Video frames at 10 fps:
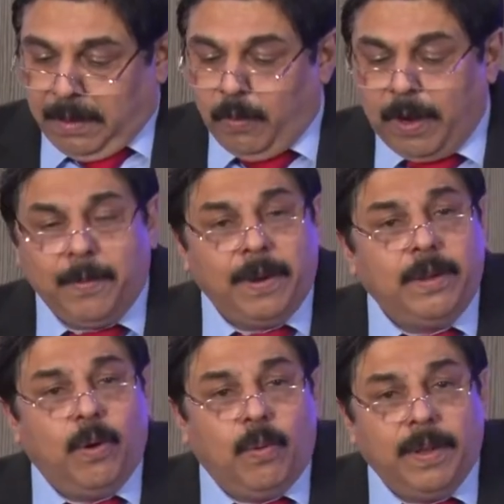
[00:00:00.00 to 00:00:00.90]
What about the
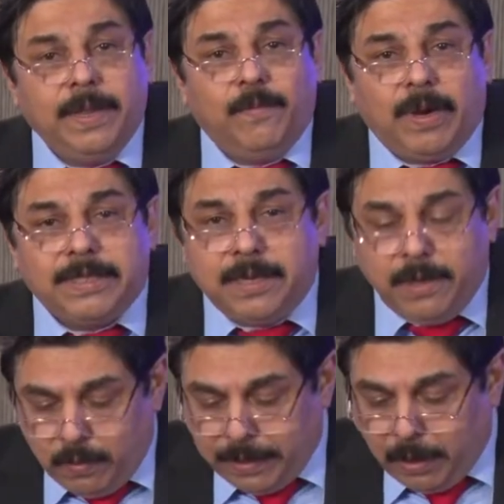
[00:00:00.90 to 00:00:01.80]
ovary? What's
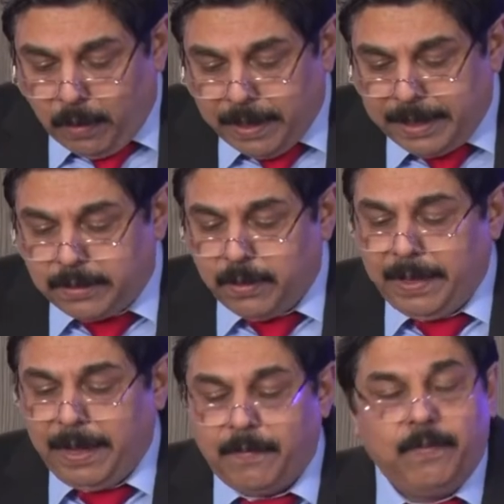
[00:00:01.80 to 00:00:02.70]
new in the ovary? So we
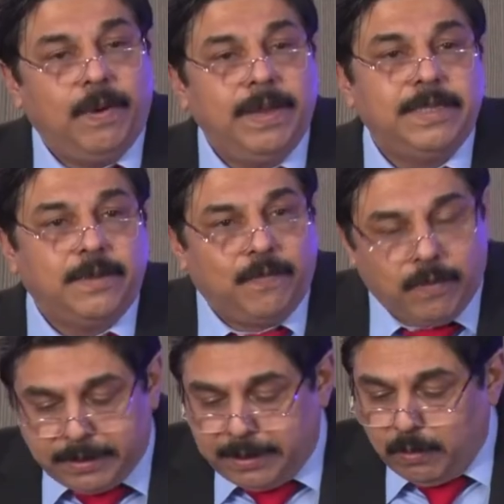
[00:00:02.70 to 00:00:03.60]
have one is, of course,
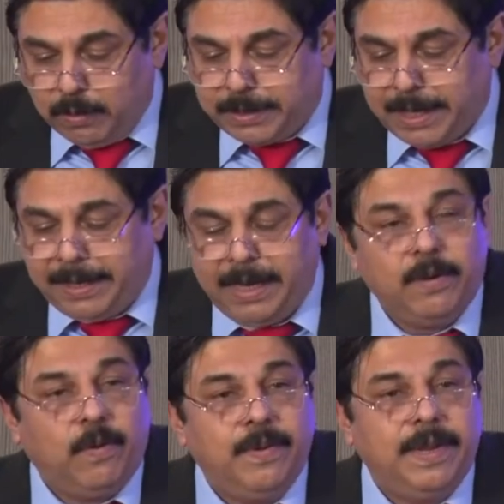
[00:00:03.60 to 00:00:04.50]
the oocyte and
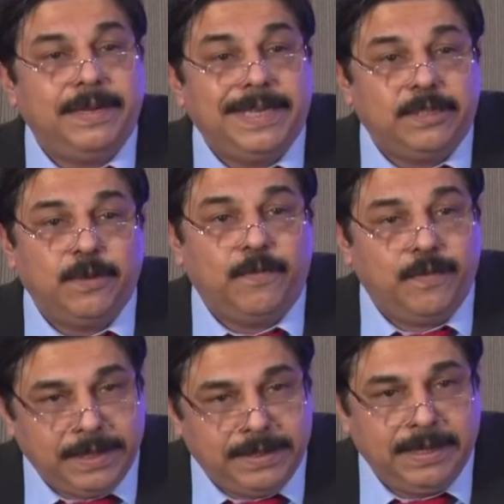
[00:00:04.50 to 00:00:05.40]
ovarian tissue
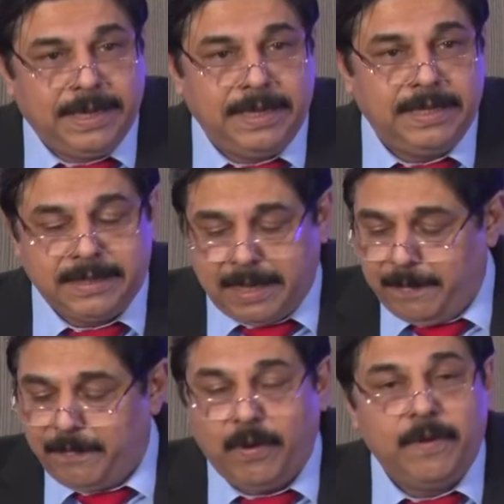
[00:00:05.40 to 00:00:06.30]
freezing that has come
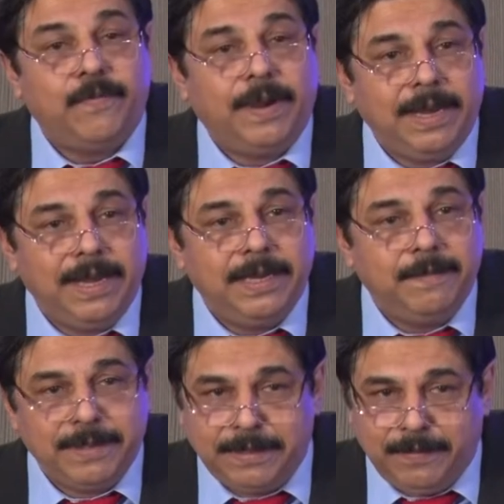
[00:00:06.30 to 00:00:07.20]
for fertility
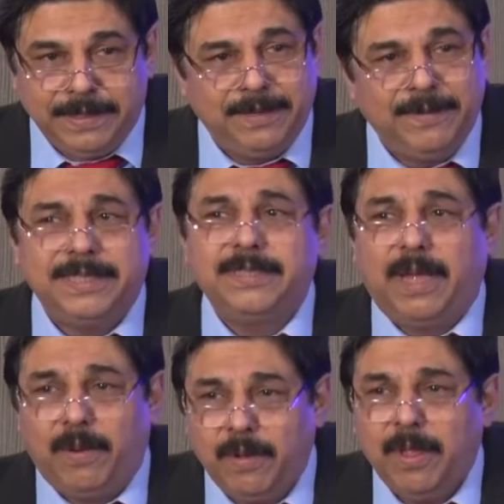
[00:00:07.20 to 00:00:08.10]
preservation, which is
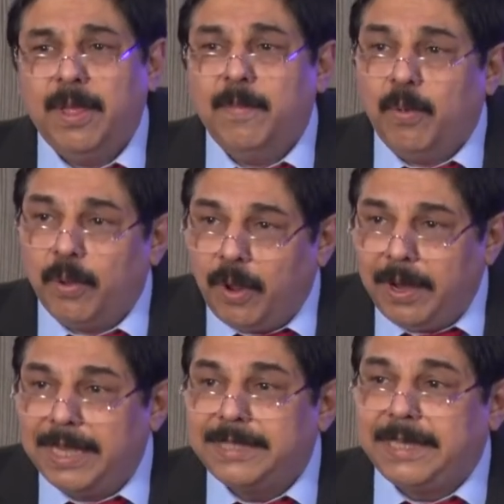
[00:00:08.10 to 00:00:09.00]
now more or
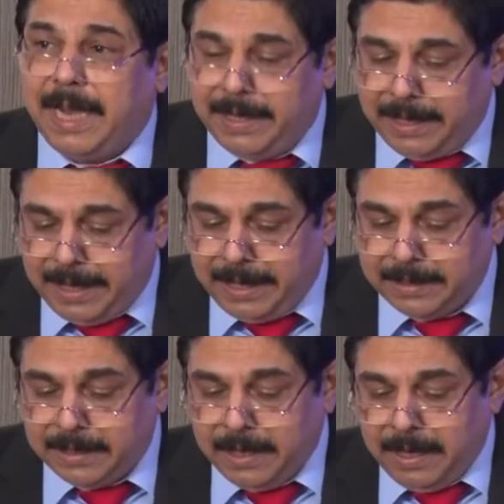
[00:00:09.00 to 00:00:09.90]
less standardized.
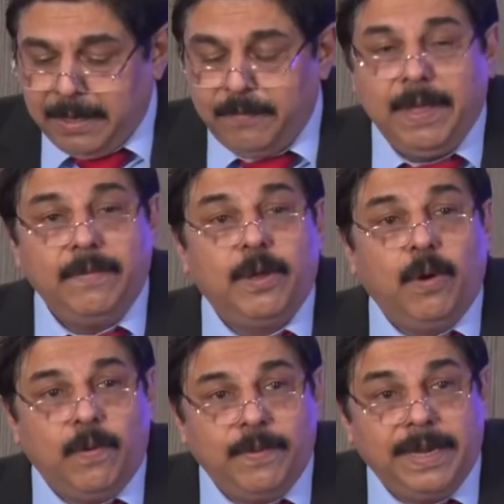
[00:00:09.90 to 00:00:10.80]
We have the
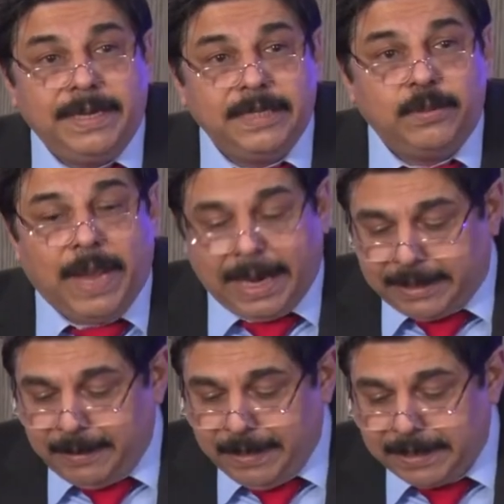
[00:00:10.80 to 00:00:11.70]
ovarian tissue
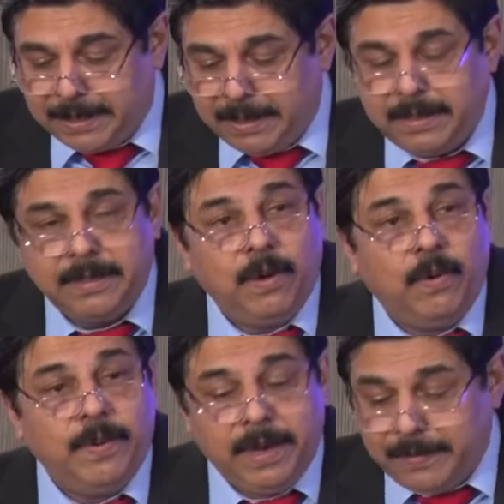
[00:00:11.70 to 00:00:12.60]
activation, the
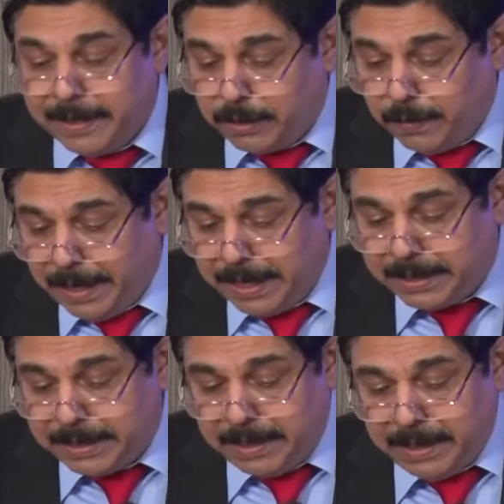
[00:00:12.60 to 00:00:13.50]
ovarian
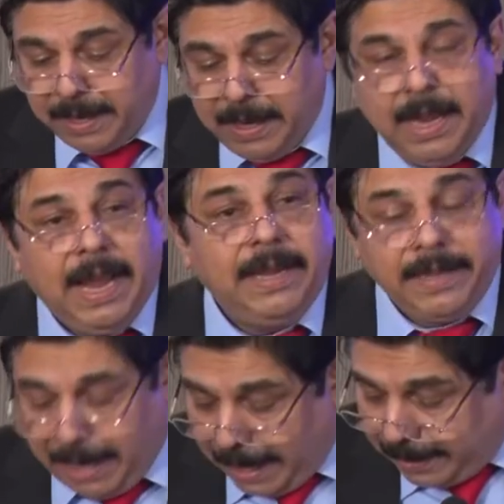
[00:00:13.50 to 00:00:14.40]
rejuvenation, and the
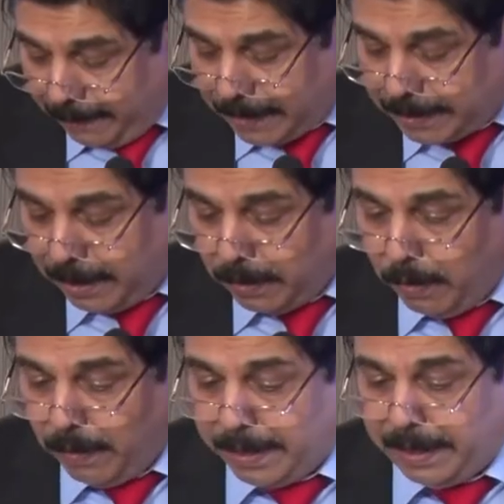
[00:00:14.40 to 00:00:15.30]
artificial
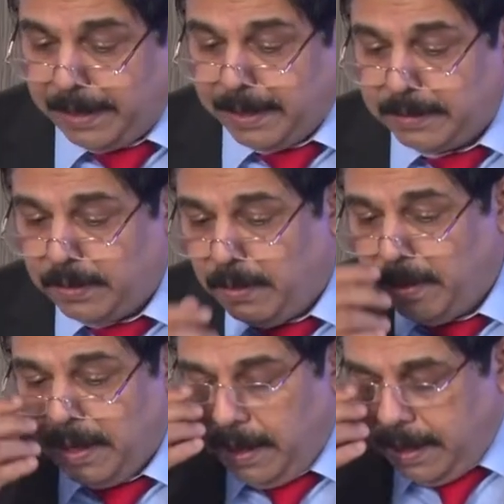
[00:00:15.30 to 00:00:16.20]
ovary. So
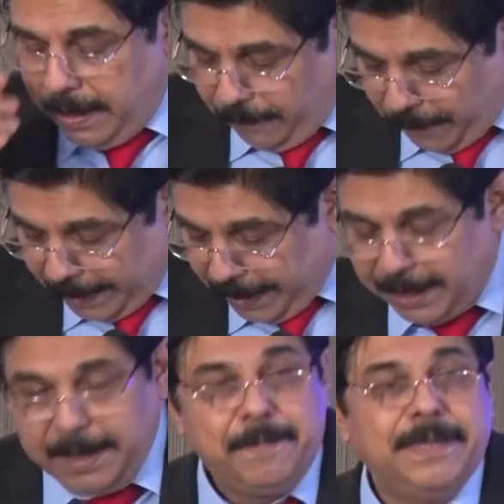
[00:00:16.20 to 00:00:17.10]
in fertility
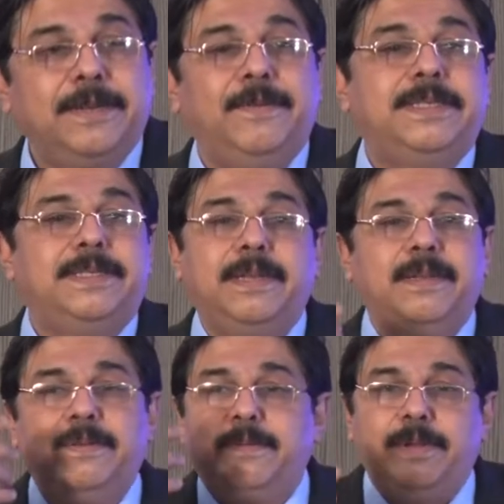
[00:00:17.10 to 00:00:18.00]

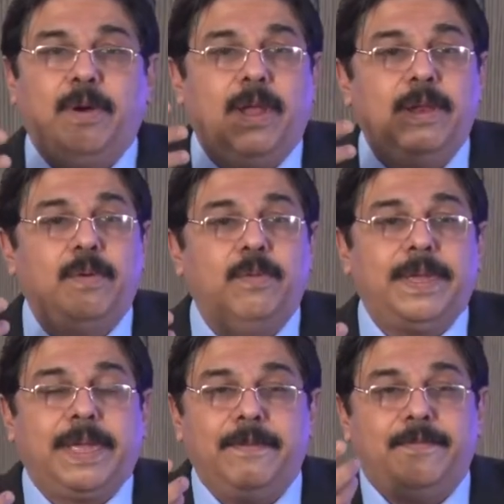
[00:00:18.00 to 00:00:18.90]
preservation, we all know we
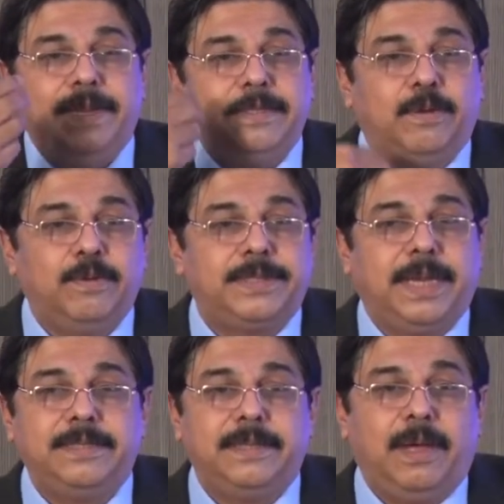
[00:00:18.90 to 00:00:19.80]
can freeze the oocyte
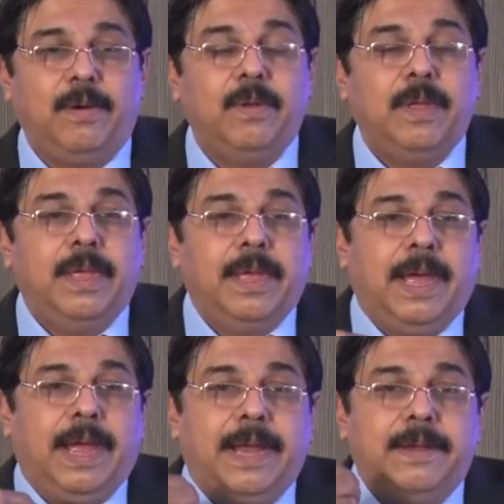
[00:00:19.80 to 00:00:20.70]
now,
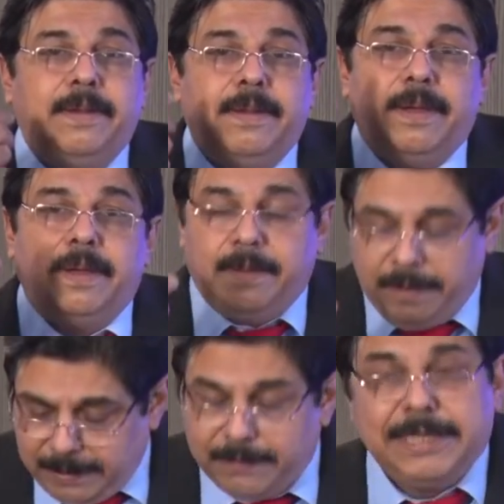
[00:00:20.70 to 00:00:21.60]
and
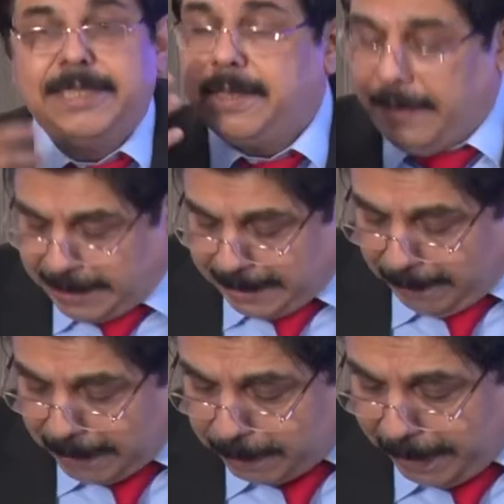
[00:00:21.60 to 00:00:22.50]
which is
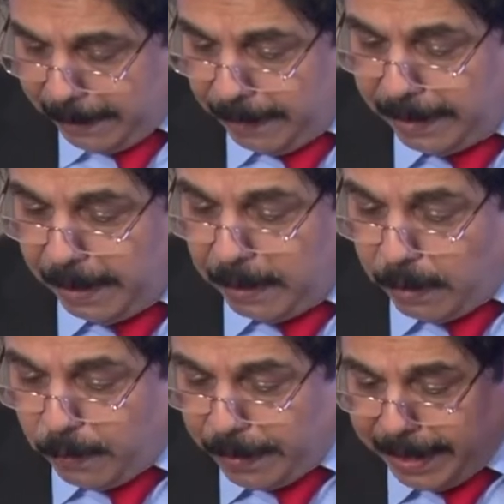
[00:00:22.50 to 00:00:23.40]
established, but even the
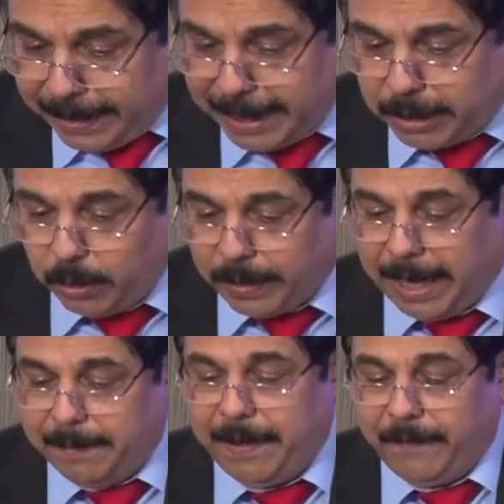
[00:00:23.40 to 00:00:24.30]
ovarian tissue can
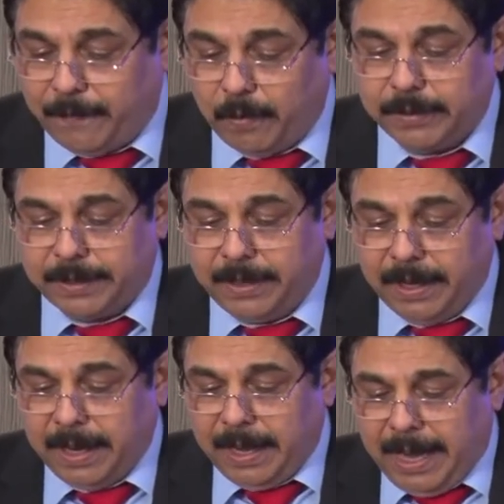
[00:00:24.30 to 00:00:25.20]
be frozen,
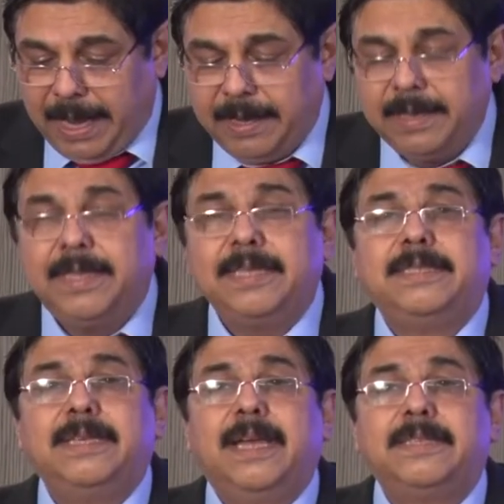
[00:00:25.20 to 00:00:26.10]
and this
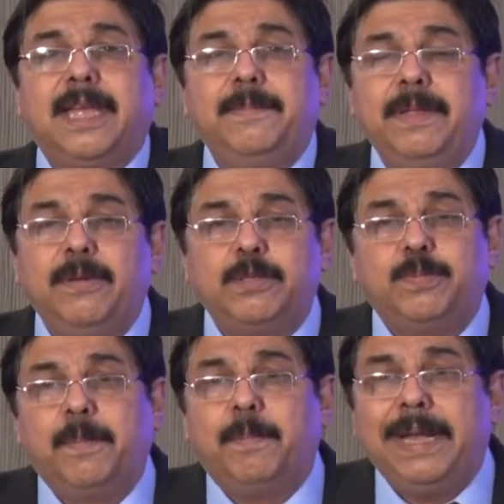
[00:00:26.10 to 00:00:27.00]
as can be used for
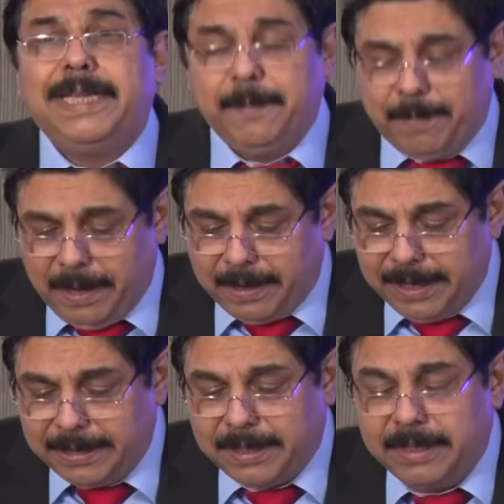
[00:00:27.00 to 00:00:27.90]
multiple
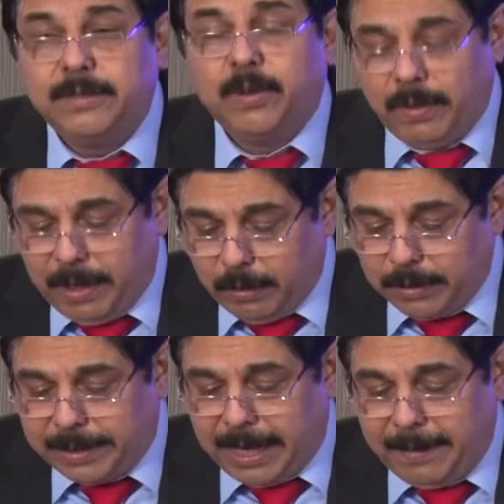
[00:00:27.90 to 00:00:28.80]
reasons: donor
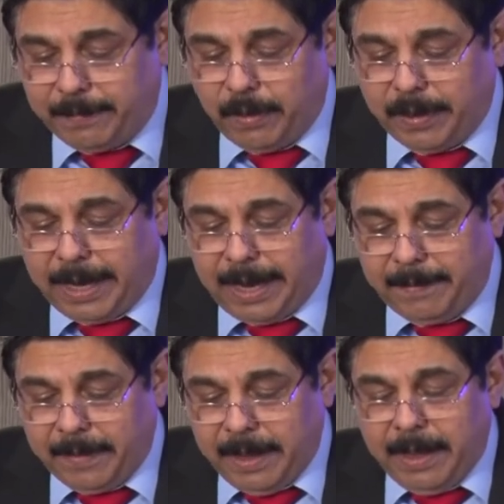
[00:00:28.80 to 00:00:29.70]
oocyte program,
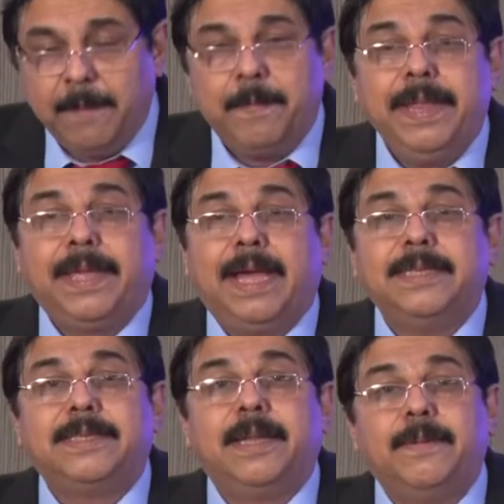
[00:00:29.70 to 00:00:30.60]

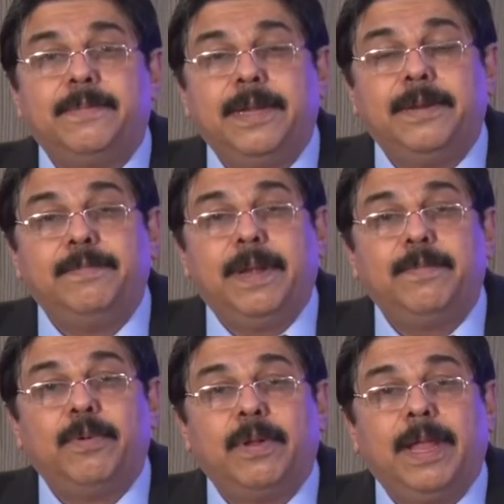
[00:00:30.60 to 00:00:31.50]
pre-cancer treatment
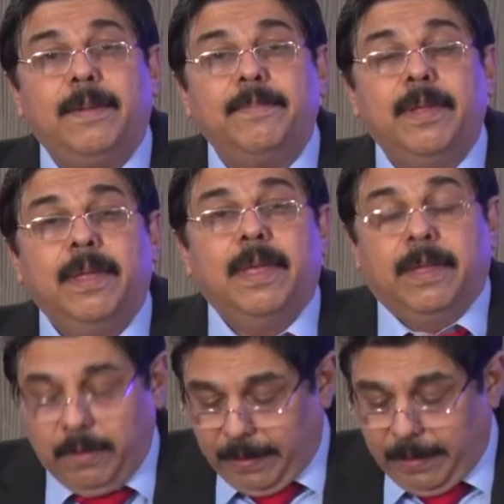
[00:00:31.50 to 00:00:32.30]
program. You